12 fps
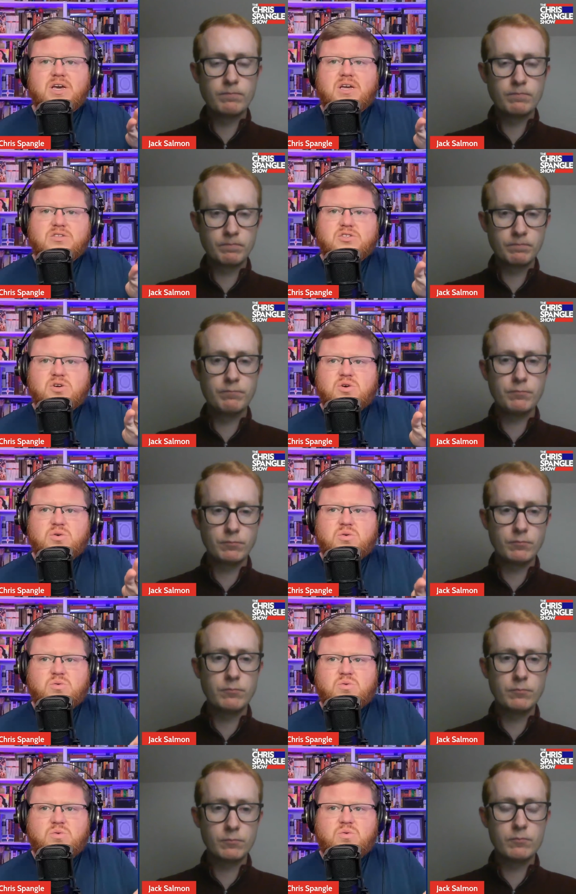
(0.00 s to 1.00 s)
Speaker 1: and
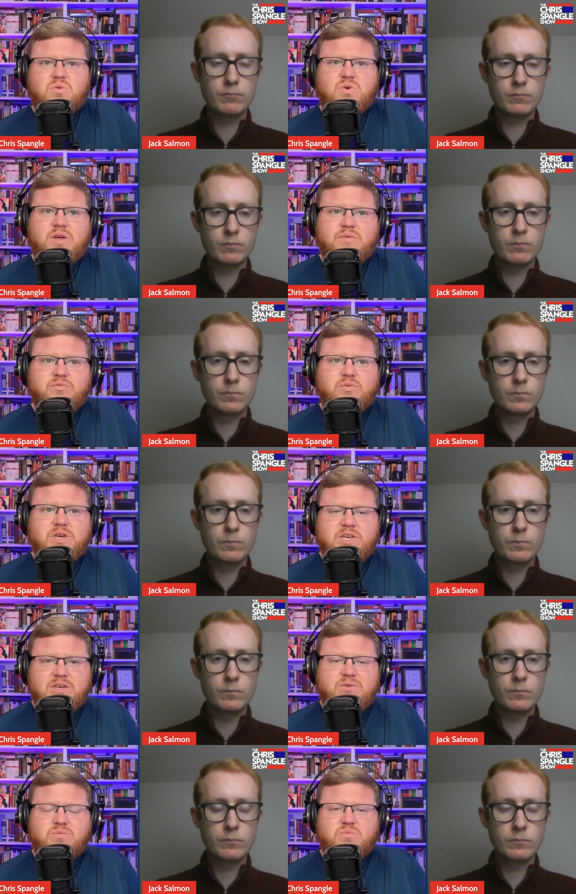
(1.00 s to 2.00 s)
so if
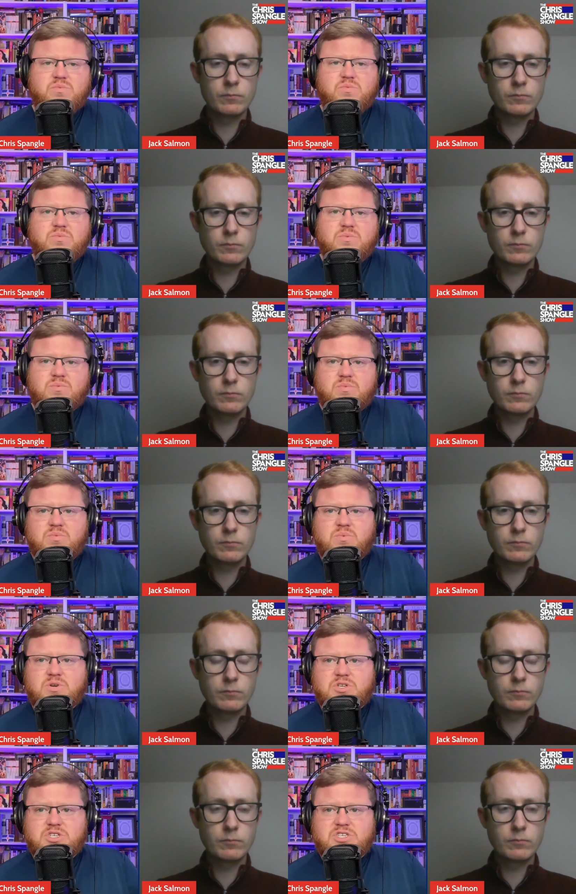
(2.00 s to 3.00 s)
we
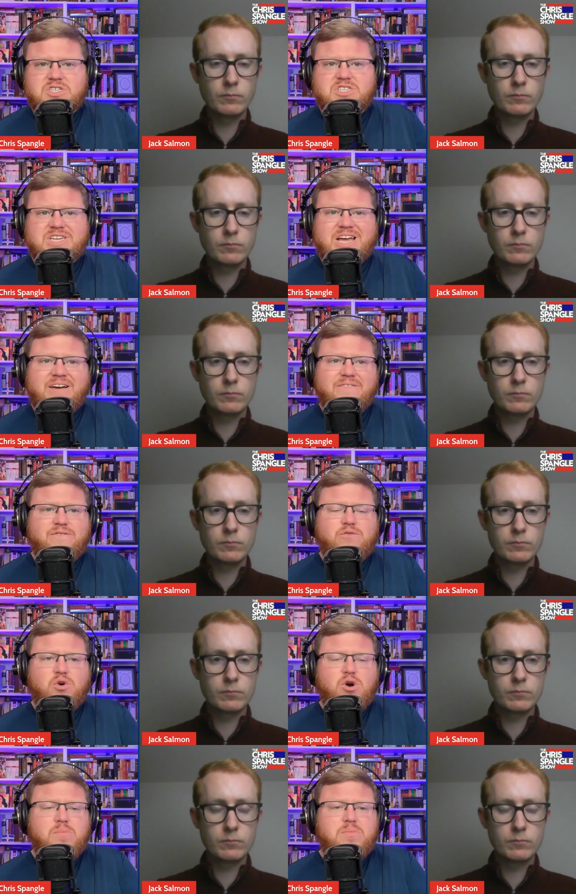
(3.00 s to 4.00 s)
were just to stay at
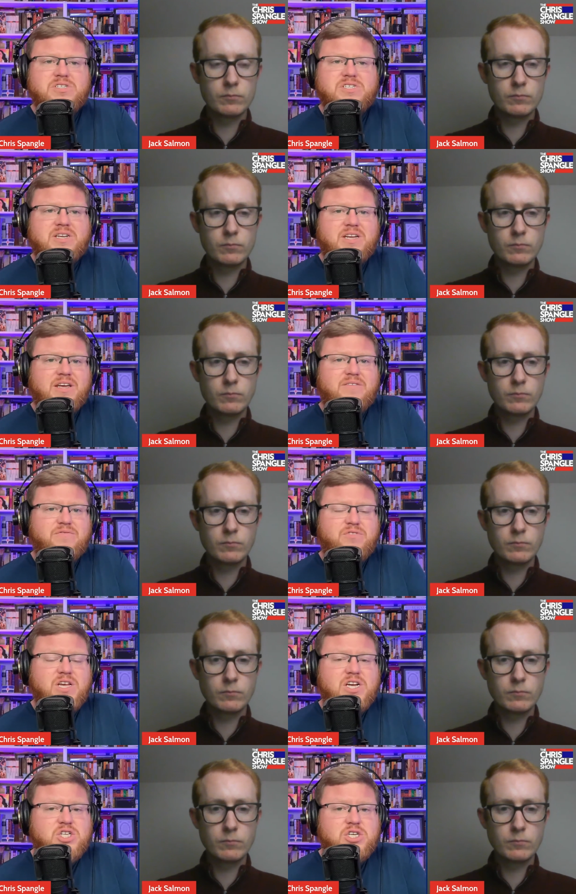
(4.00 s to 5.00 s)
4%
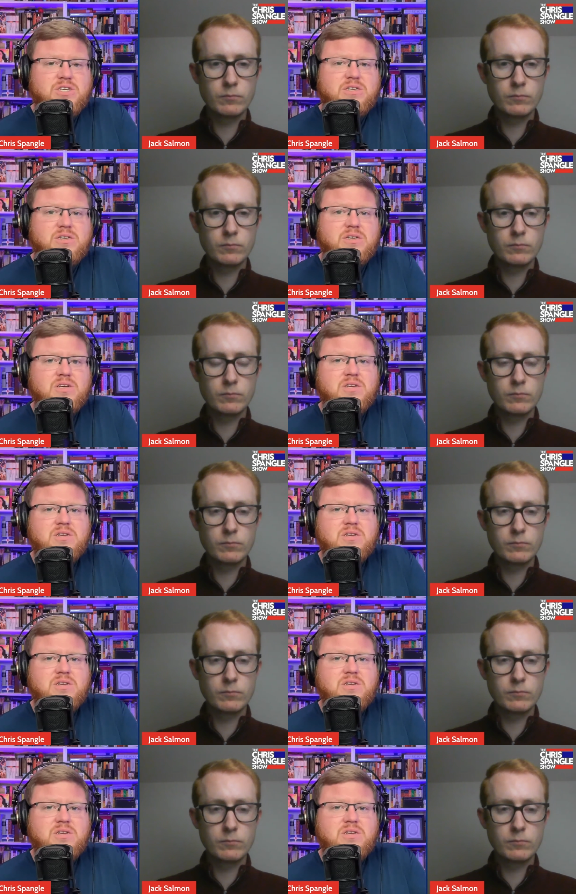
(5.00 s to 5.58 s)
inflation,